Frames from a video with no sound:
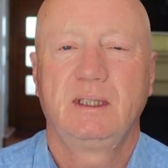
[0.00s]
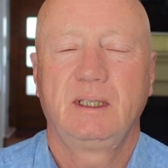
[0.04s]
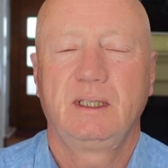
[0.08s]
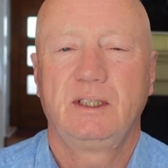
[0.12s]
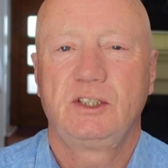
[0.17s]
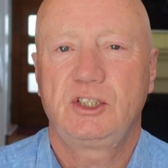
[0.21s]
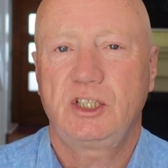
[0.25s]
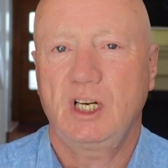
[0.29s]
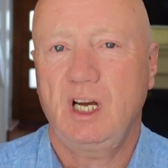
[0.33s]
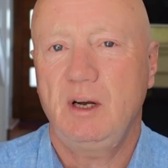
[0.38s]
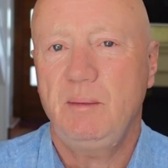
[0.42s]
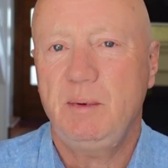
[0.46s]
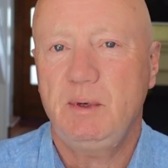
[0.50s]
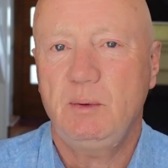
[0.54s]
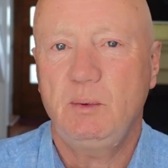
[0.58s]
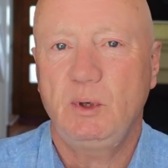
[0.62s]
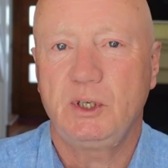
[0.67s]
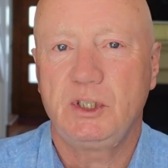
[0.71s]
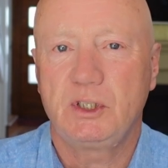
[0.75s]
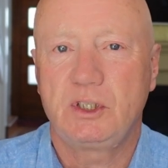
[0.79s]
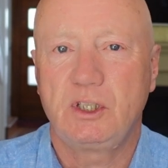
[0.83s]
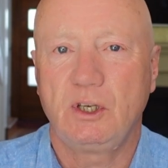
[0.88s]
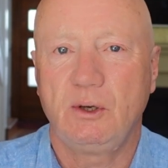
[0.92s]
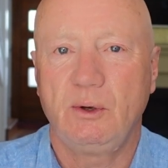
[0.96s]
Show me
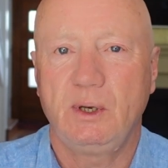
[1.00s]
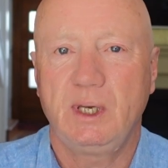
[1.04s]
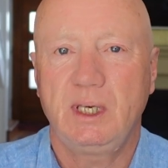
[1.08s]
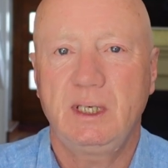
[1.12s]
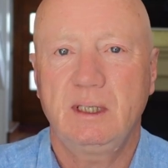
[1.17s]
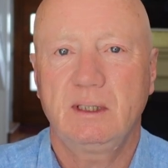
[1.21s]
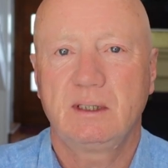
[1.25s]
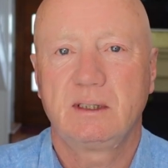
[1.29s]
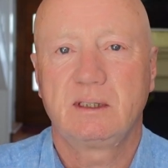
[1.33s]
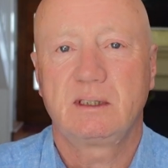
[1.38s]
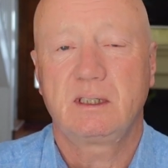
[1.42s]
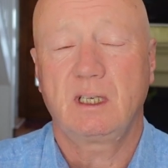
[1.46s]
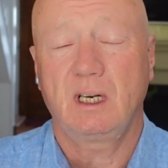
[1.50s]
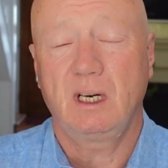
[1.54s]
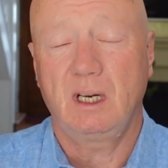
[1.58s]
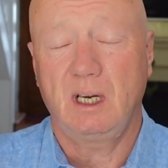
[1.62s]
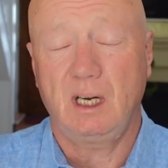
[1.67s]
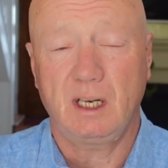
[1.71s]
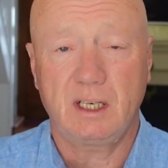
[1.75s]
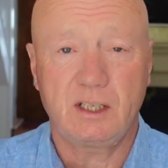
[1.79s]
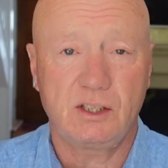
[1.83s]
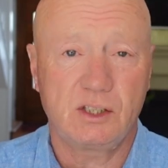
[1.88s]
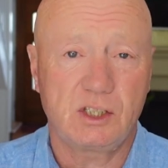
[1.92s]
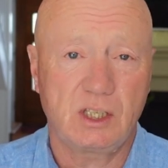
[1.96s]
what you're doing so that
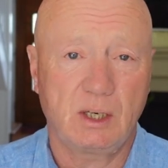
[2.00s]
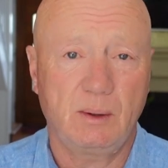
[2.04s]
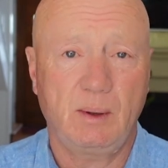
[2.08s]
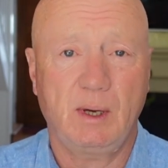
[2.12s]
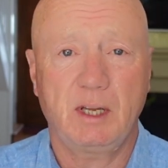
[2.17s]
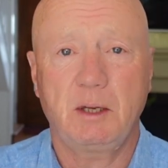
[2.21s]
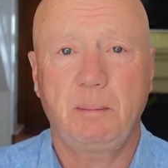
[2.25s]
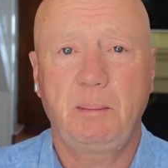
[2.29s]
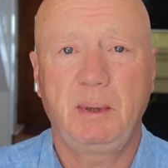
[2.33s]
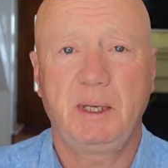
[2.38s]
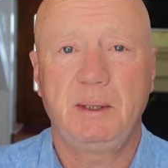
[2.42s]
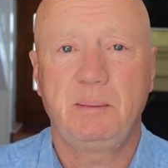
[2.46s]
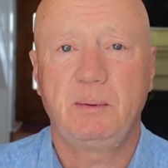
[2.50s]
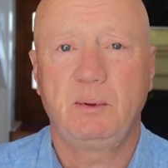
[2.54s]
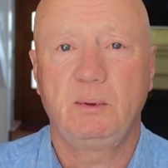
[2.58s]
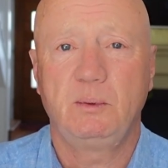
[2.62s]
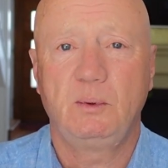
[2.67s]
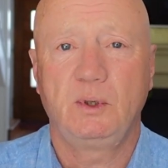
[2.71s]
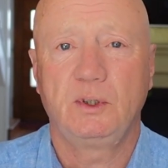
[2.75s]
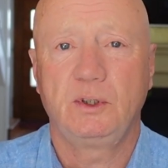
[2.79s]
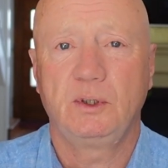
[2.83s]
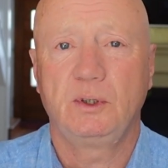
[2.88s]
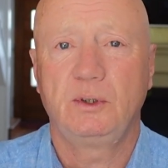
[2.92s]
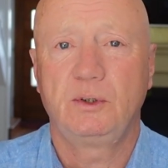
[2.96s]
I can show other people
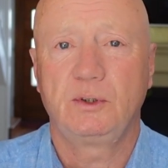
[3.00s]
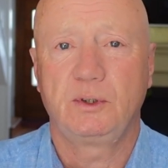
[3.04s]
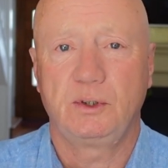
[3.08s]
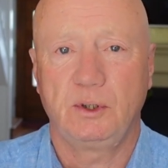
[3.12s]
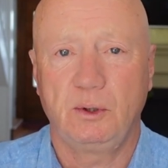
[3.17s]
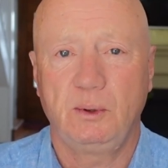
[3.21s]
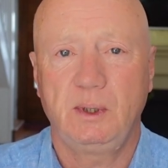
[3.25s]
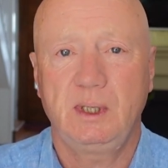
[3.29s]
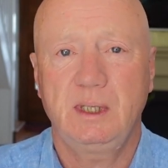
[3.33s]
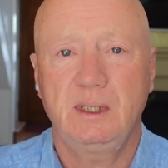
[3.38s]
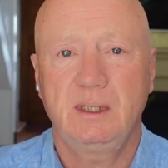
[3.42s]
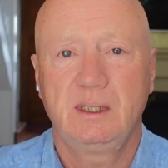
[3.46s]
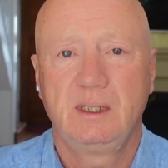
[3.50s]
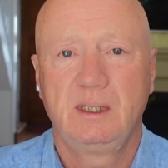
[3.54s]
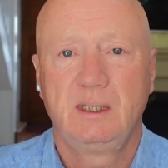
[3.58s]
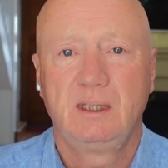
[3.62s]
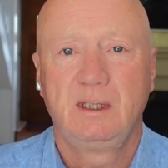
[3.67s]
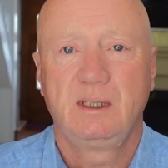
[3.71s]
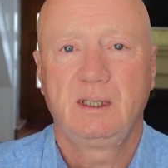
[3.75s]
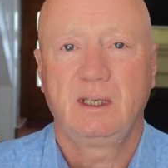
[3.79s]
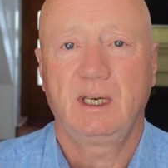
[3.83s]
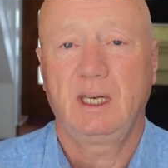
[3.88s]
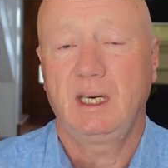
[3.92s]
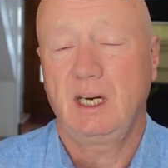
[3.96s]
what you're doing
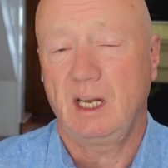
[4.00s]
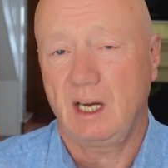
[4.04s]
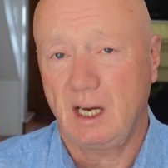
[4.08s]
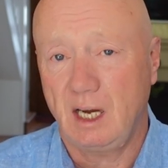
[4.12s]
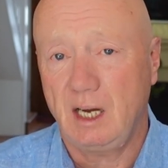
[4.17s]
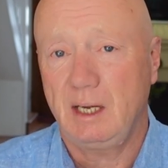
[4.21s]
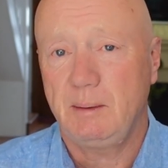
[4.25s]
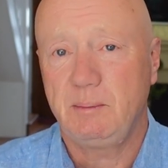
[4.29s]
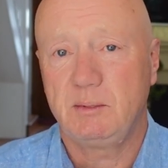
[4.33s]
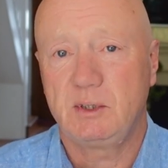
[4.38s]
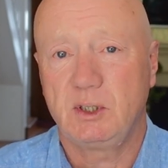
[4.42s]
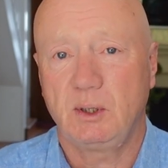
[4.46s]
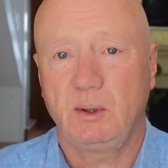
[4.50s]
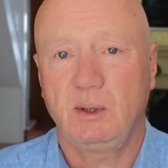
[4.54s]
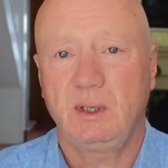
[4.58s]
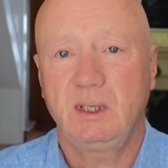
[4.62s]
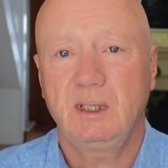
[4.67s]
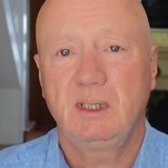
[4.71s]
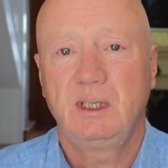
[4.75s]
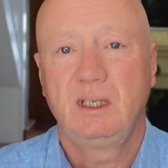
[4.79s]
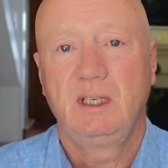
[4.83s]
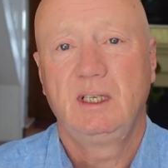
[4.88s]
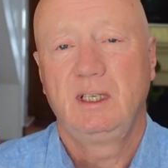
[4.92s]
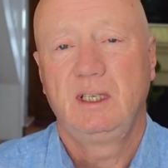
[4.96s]
and that I'm
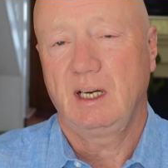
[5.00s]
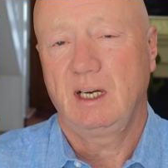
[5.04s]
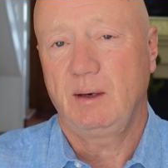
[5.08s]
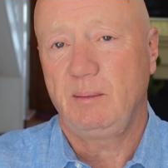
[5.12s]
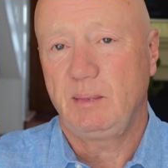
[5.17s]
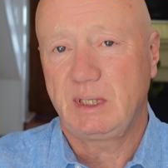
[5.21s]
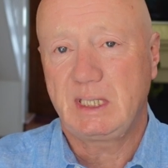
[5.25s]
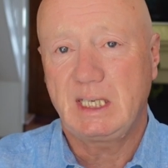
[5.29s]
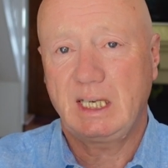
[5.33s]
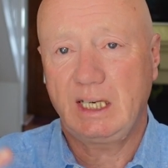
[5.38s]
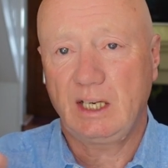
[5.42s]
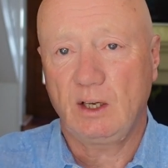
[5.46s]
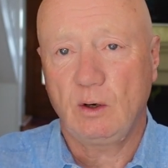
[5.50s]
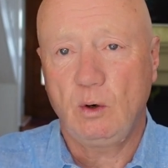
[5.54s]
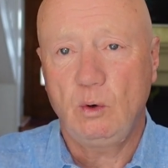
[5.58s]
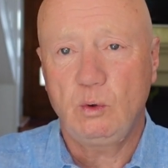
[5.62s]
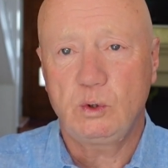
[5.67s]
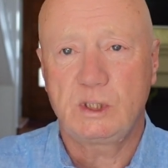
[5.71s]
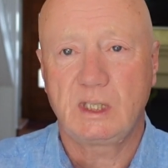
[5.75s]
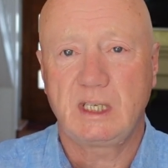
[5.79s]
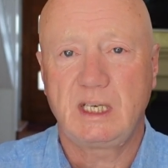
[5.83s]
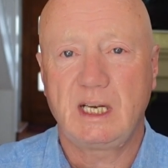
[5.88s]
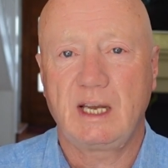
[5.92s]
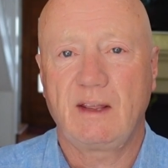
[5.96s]
doing, and we get it
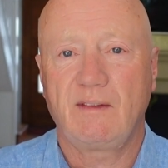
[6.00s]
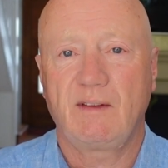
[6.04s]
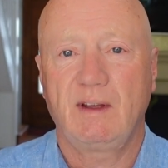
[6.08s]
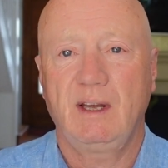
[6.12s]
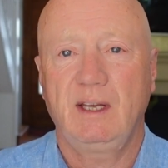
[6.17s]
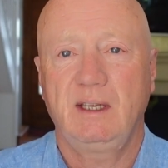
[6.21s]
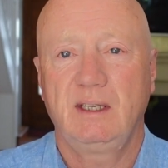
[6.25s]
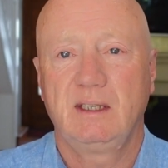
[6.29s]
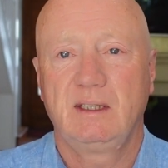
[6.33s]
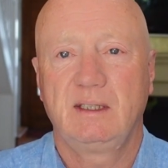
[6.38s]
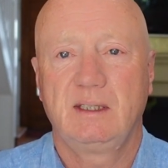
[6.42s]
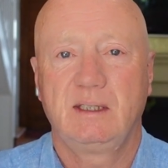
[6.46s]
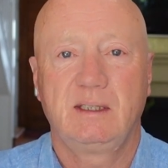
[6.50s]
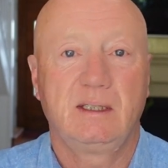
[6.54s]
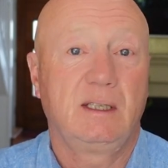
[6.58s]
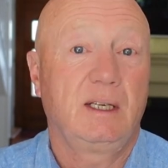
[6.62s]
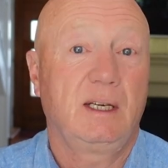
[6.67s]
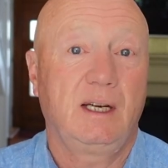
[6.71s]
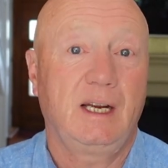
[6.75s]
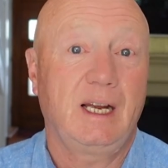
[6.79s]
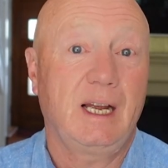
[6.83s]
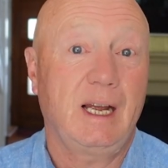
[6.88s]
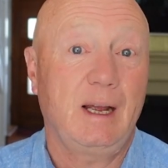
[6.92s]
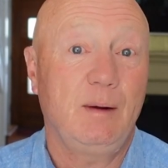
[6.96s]
all together
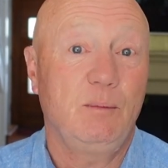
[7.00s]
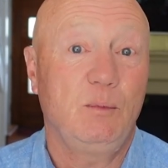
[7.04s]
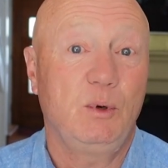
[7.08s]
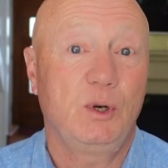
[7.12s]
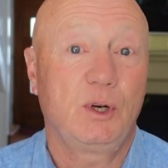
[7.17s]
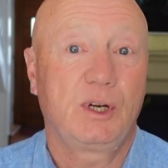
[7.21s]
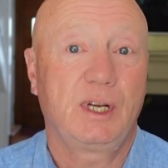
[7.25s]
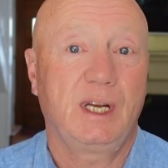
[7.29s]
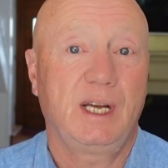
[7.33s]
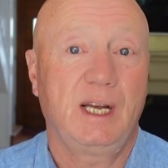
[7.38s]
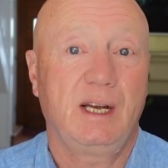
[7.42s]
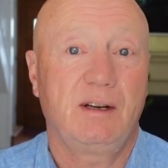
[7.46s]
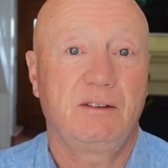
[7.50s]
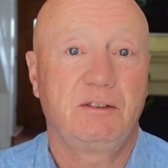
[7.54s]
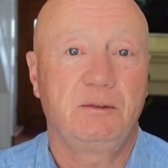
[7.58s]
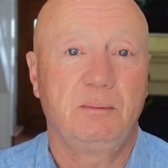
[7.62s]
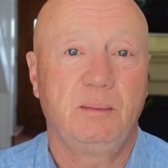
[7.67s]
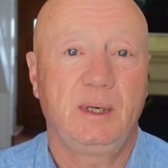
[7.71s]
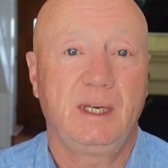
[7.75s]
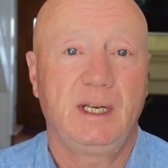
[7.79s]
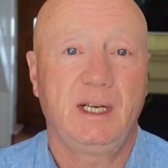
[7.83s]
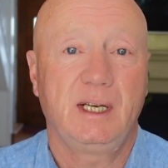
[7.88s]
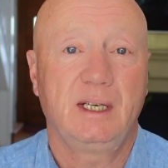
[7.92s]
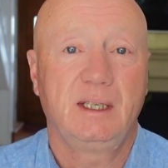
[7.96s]
and work it out
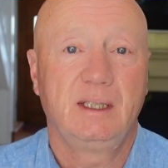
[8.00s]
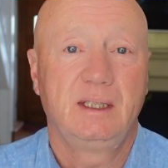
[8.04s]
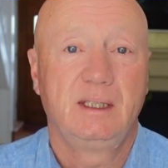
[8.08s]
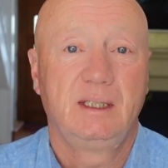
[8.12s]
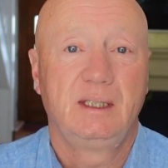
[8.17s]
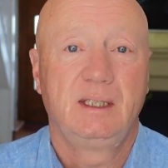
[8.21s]
from there.